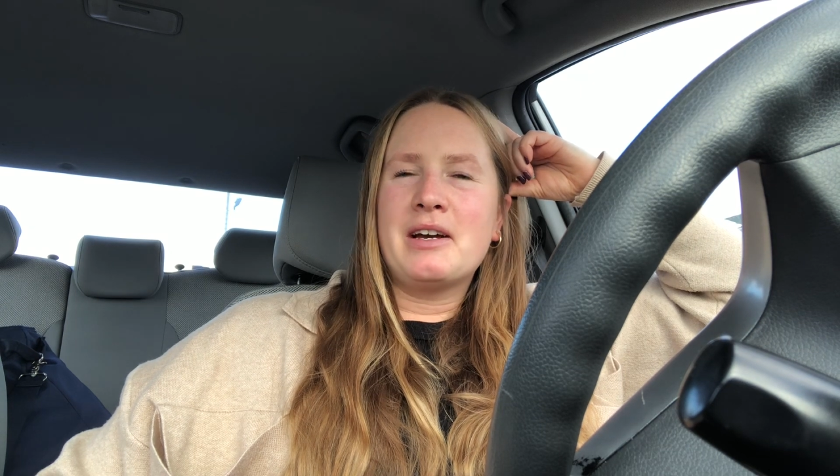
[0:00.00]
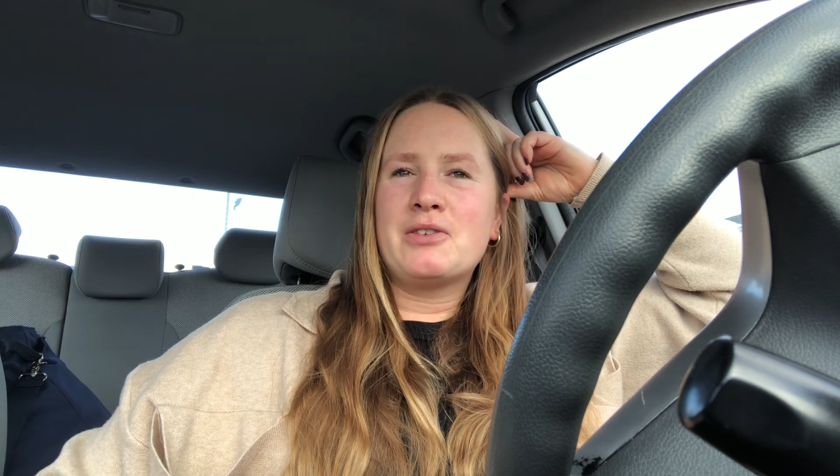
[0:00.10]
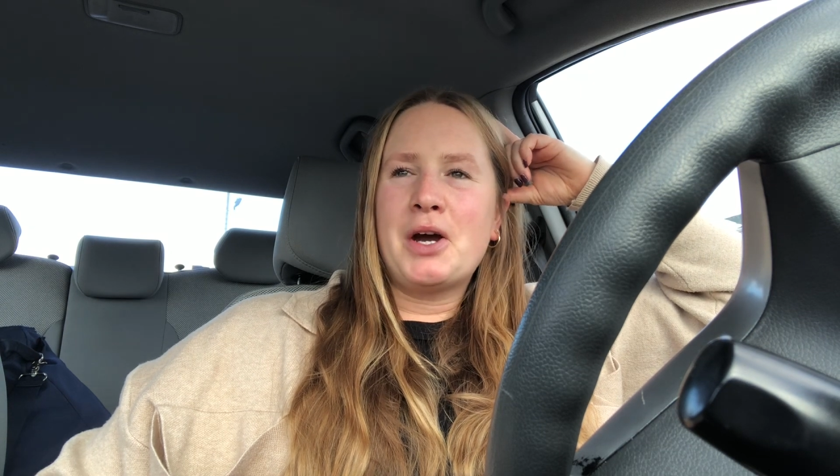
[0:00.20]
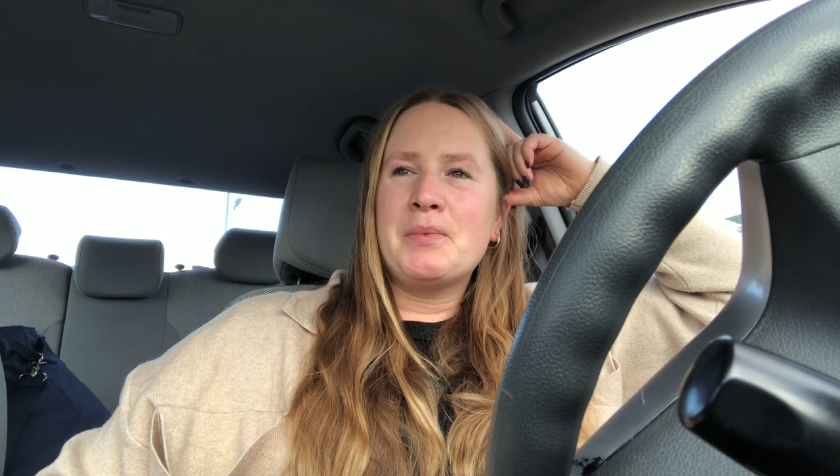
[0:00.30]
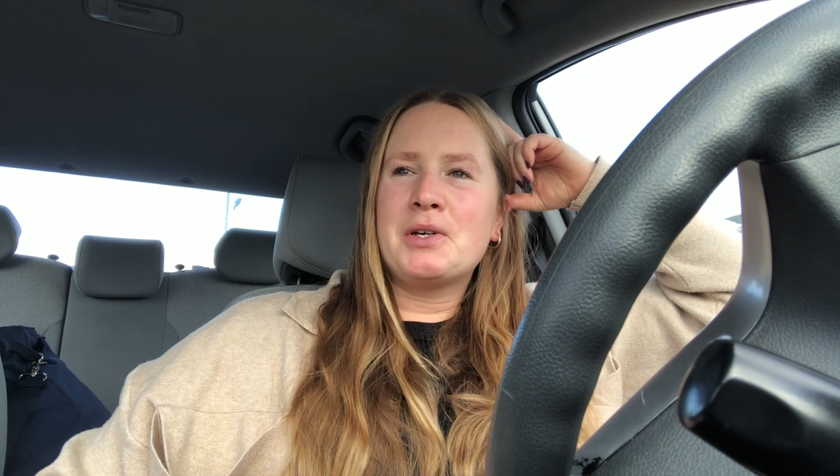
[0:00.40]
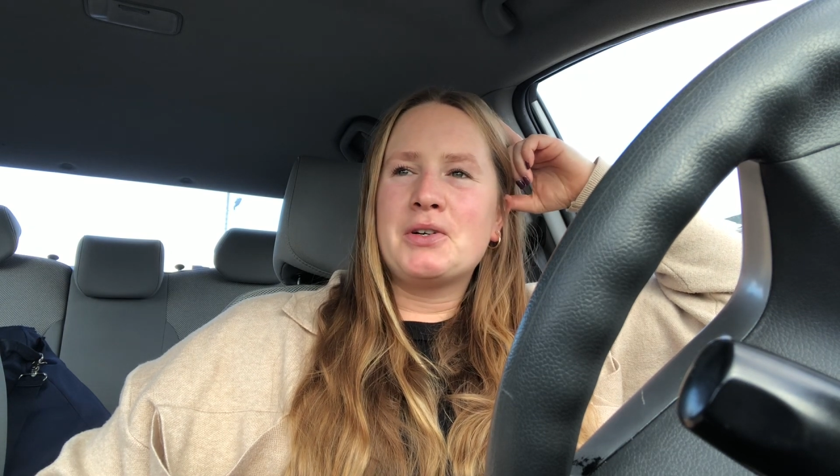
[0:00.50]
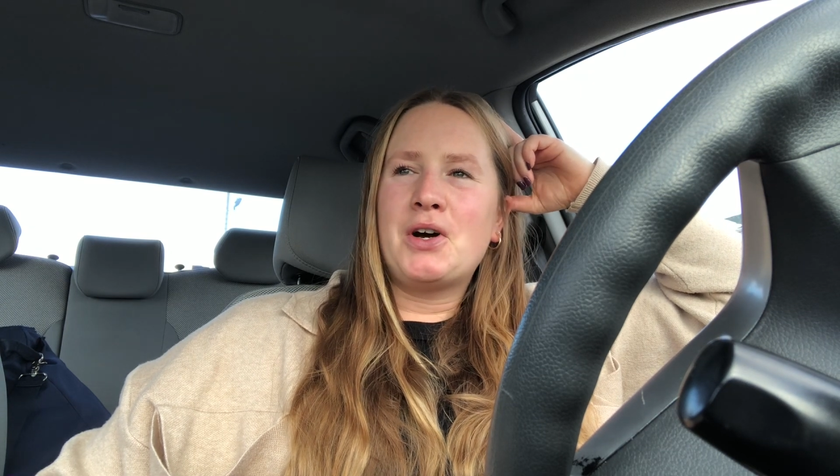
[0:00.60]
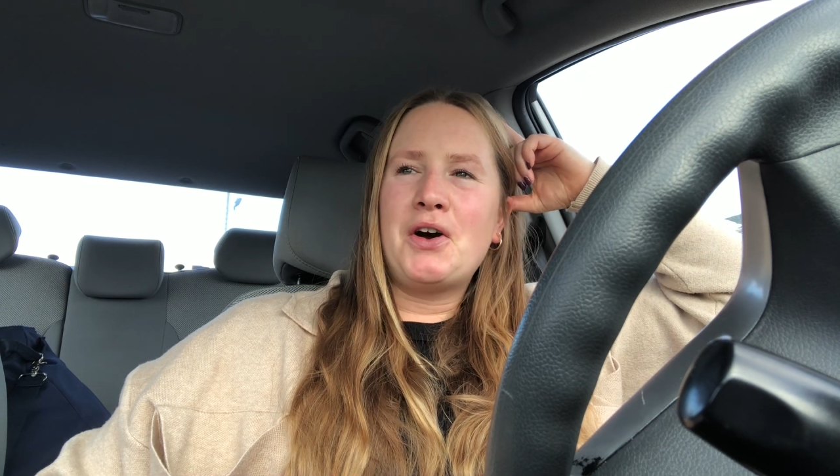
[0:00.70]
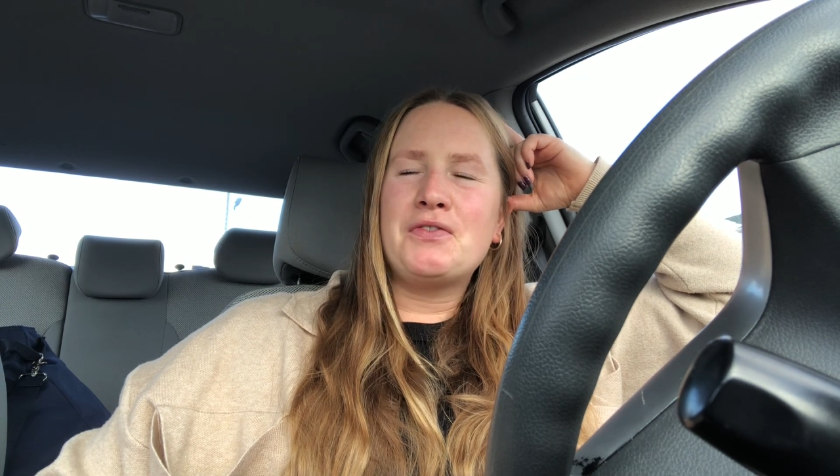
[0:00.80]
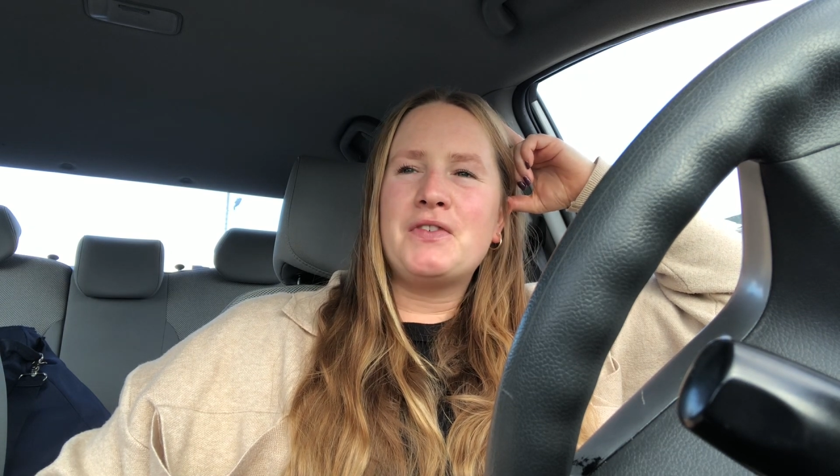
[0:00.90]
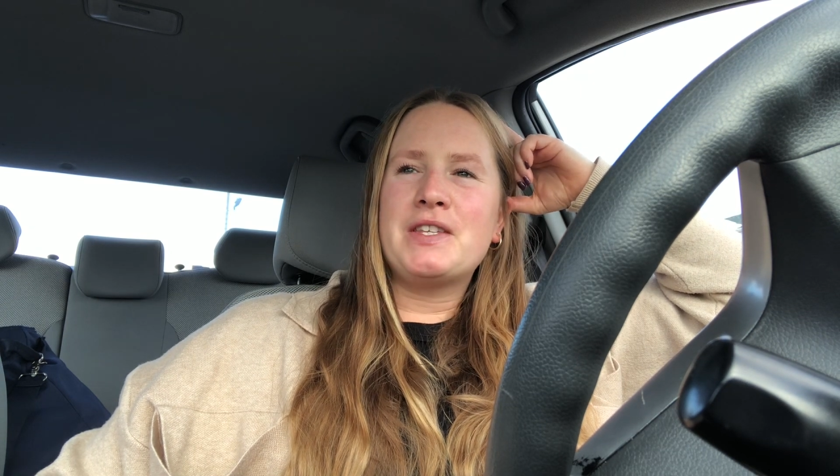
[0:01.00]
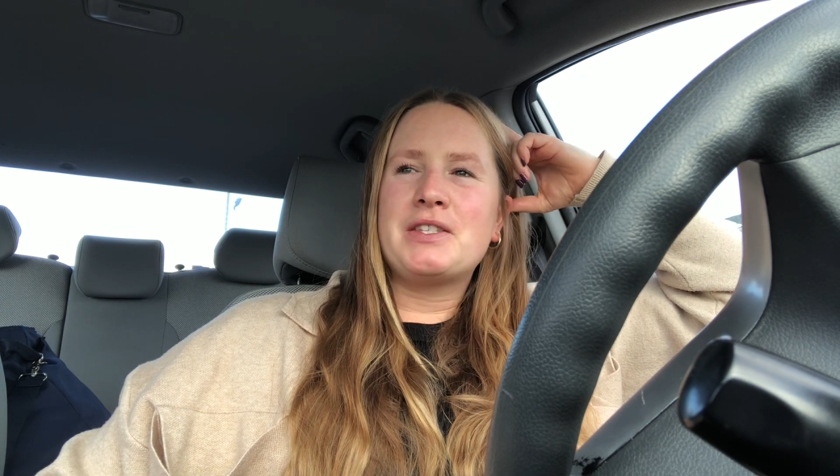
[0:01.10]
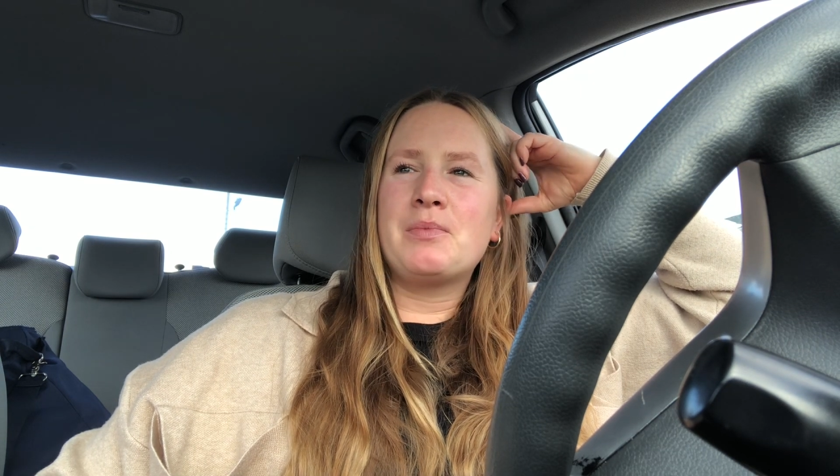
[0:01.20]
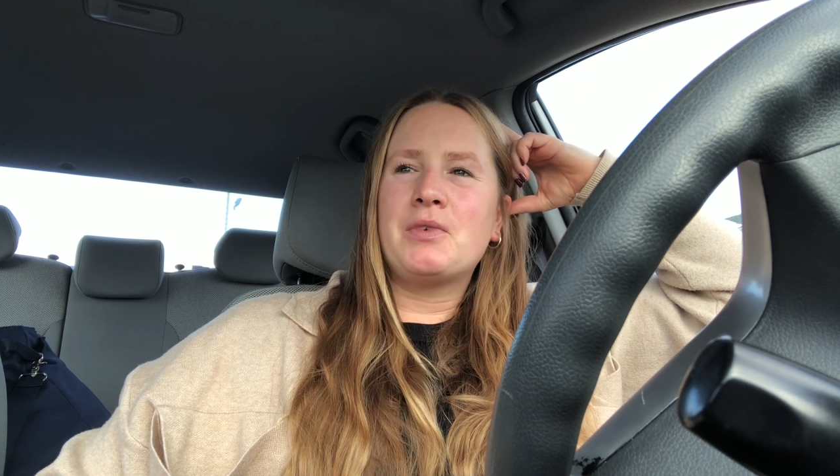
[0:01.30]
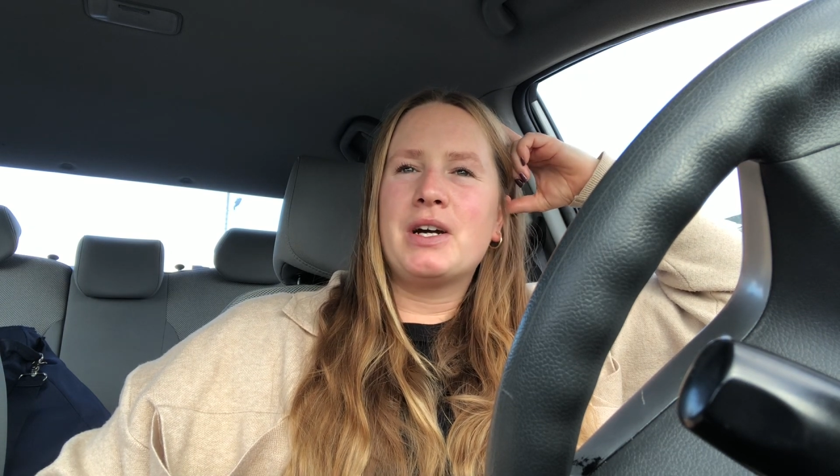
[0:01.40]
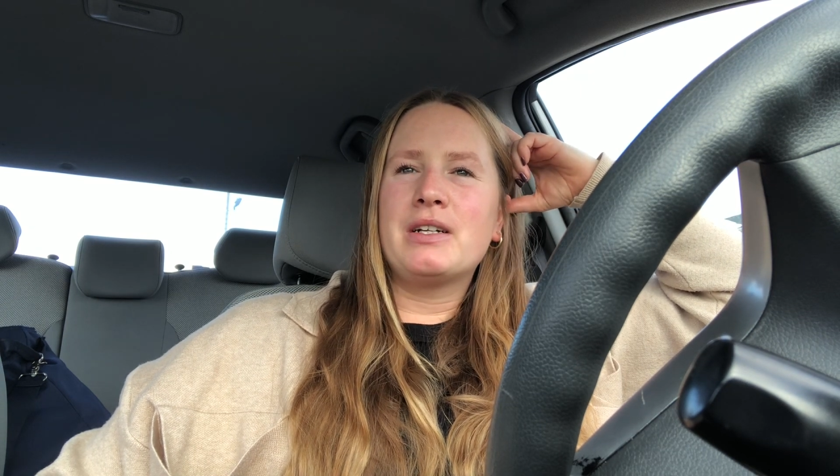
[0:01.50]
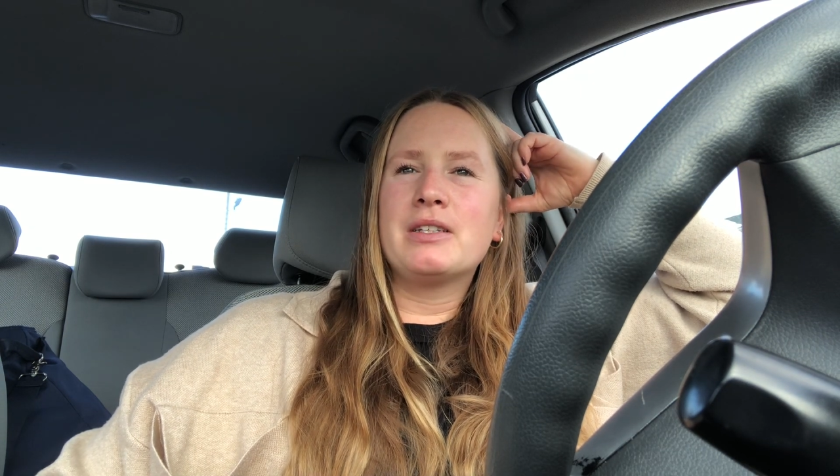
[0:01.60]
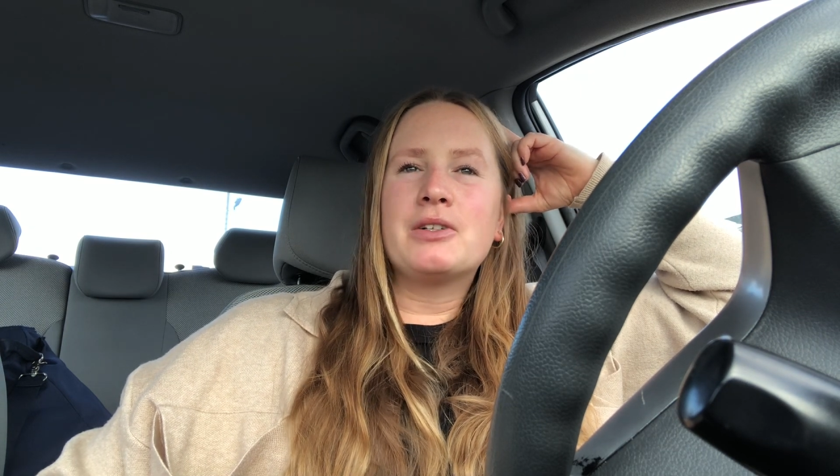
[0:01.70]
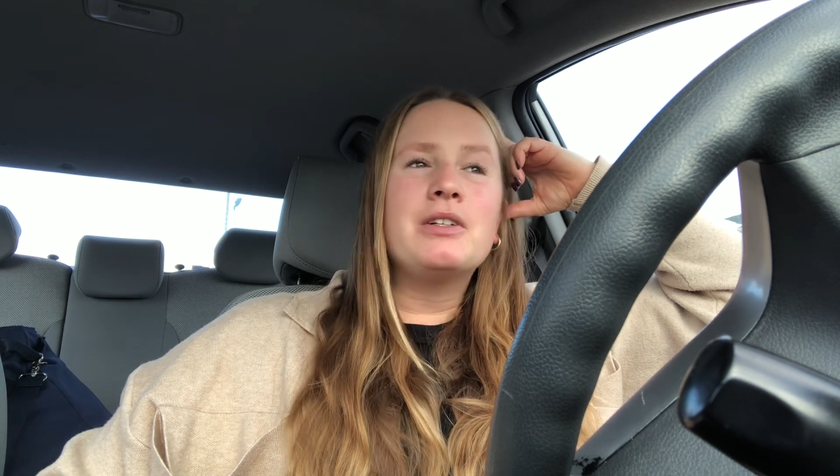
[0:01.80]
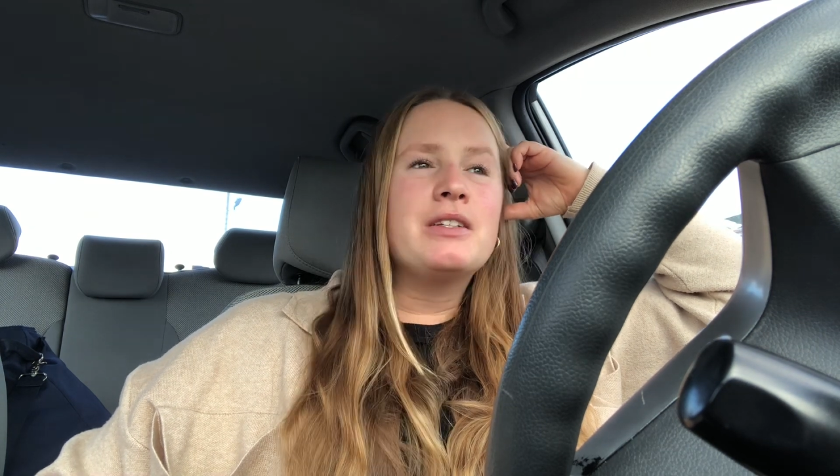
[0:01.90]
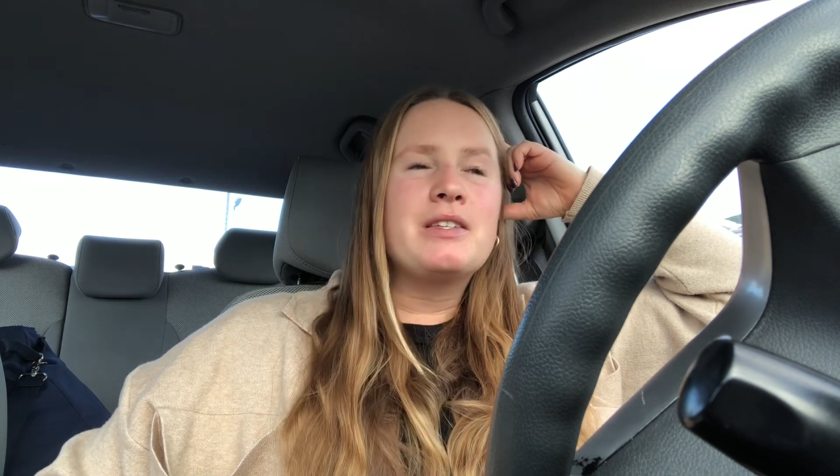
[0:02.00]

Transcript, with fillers: grabbing a coffee somewhere a little